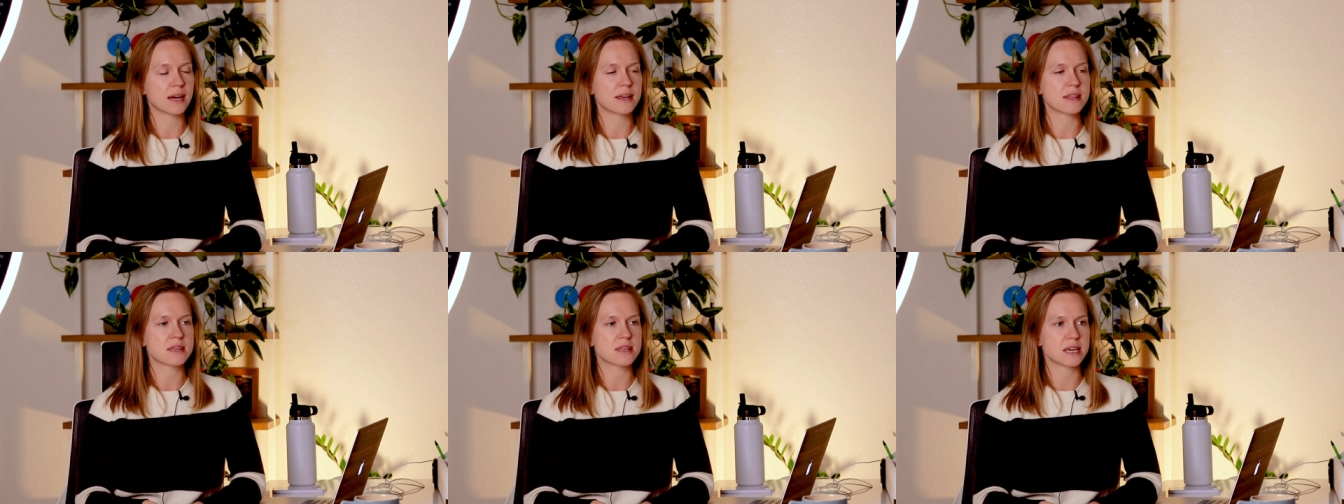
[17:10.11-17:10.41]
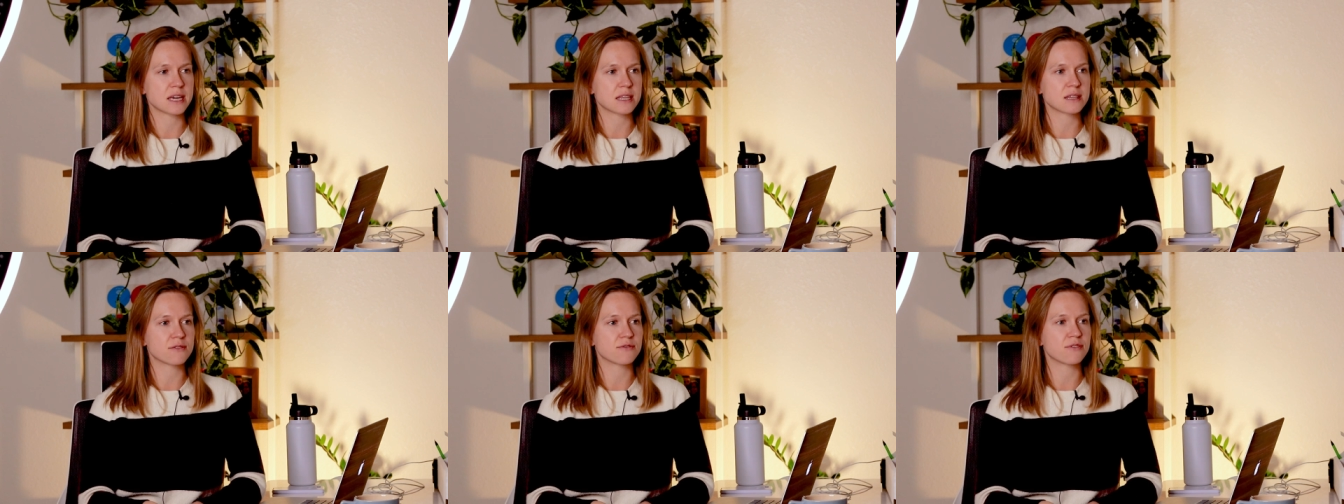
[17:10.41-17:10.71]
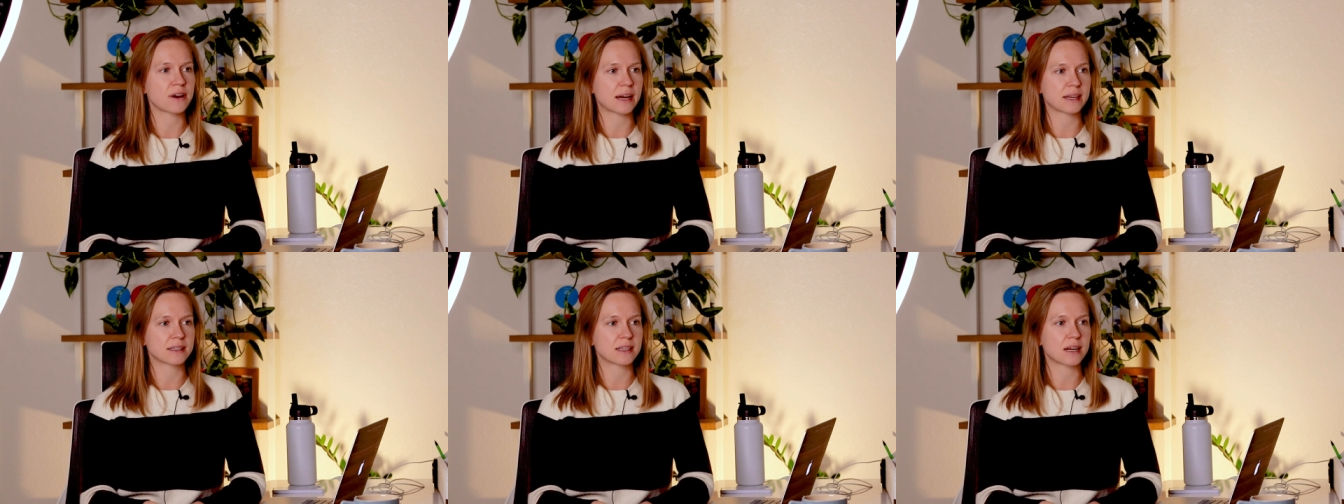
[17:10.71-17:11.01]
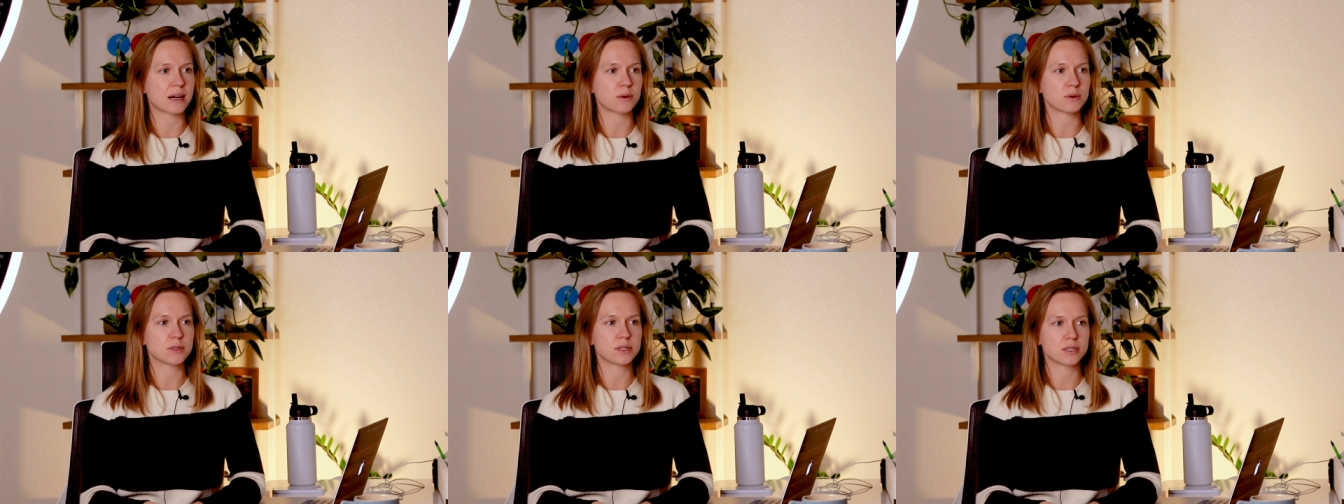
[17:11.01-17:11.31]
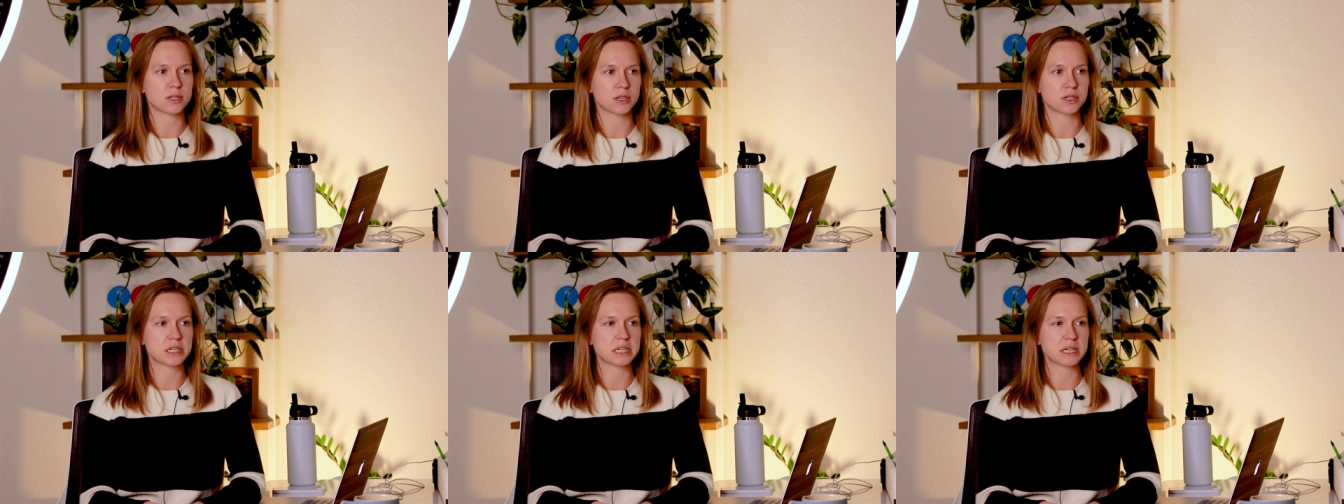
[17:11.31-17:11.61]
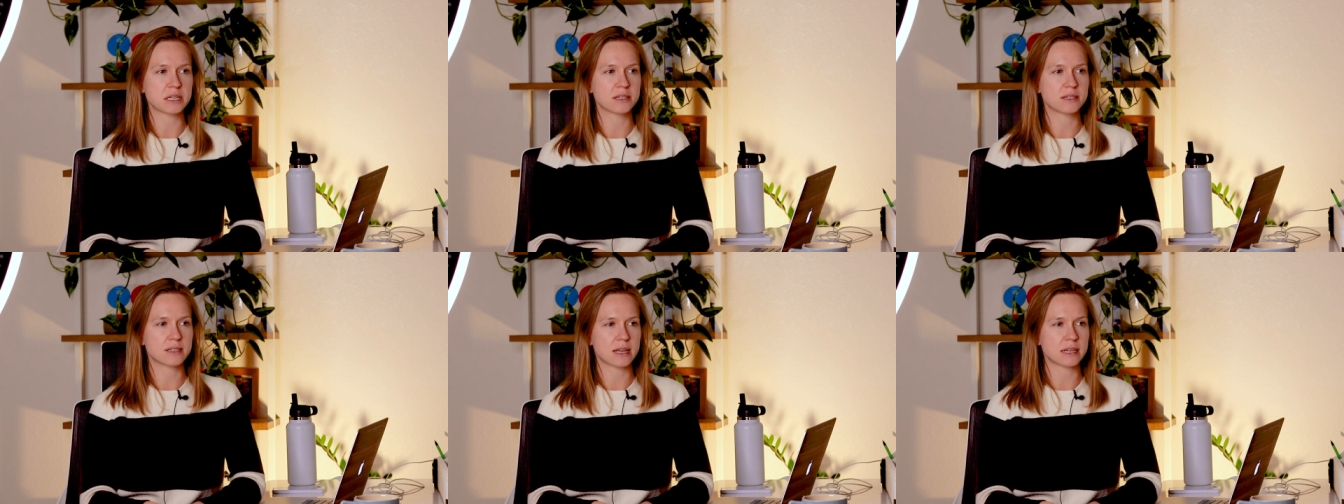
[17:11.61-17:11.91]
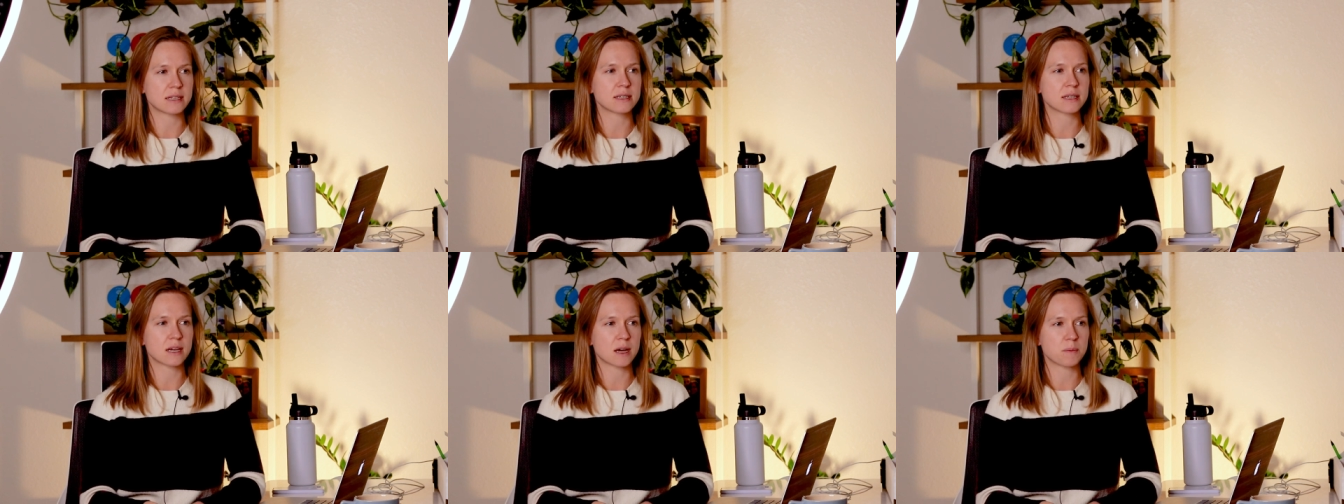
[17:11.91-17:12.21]
I think the fact that I was
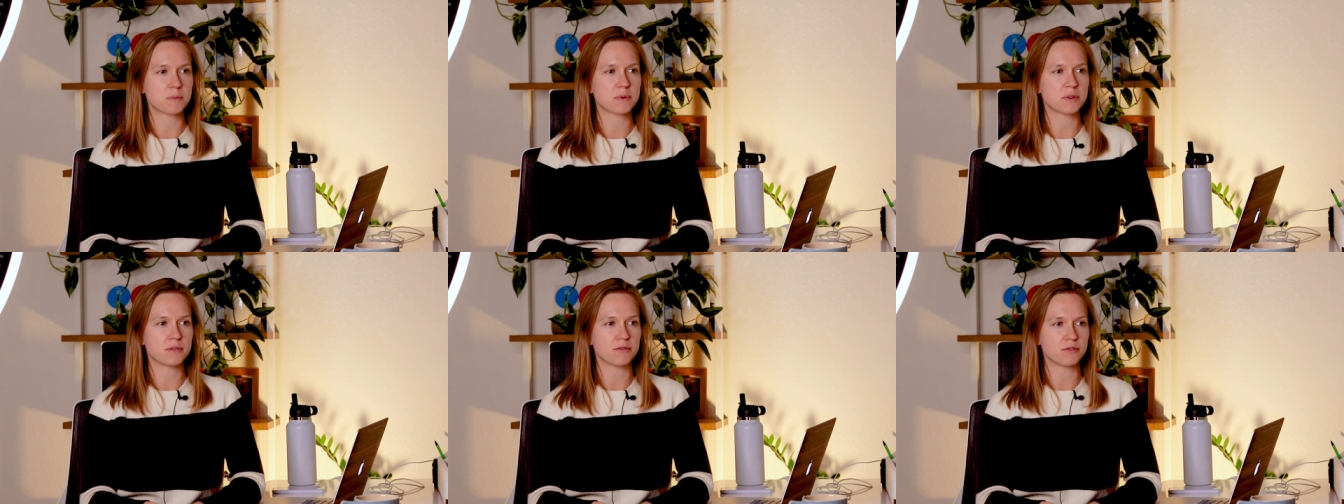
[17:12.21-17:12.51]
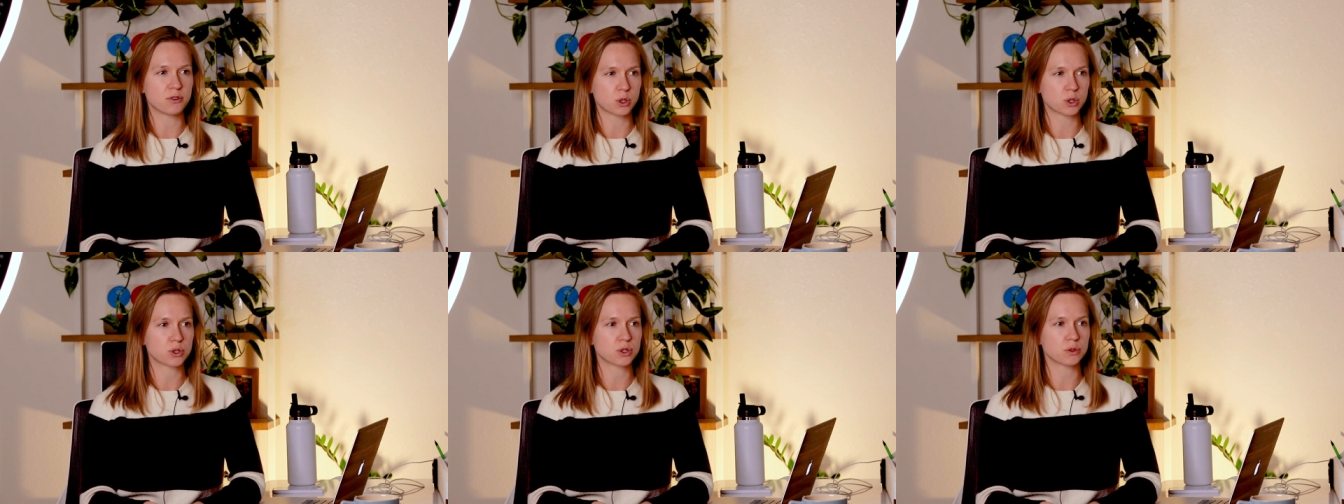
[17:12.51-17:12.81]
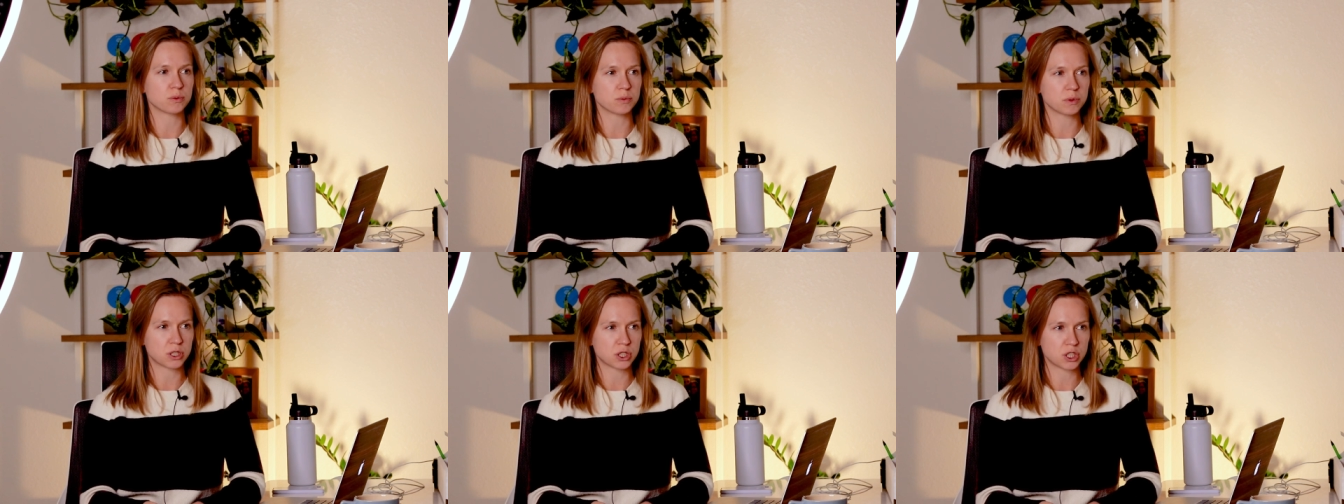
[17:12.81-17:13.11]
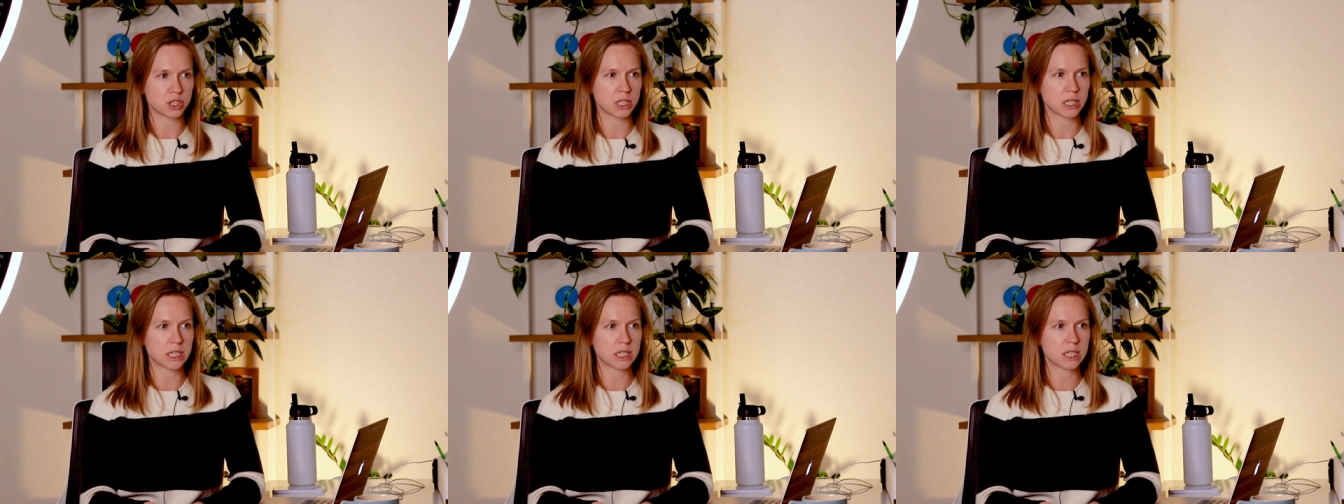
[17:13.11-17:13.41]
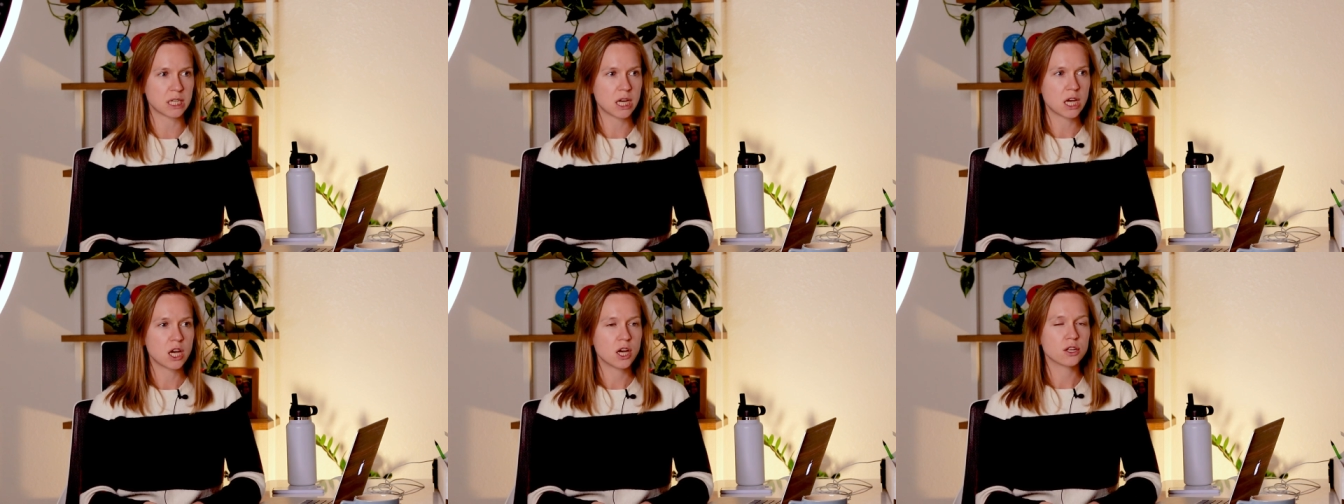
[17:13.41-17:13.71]
setting up the virtual machine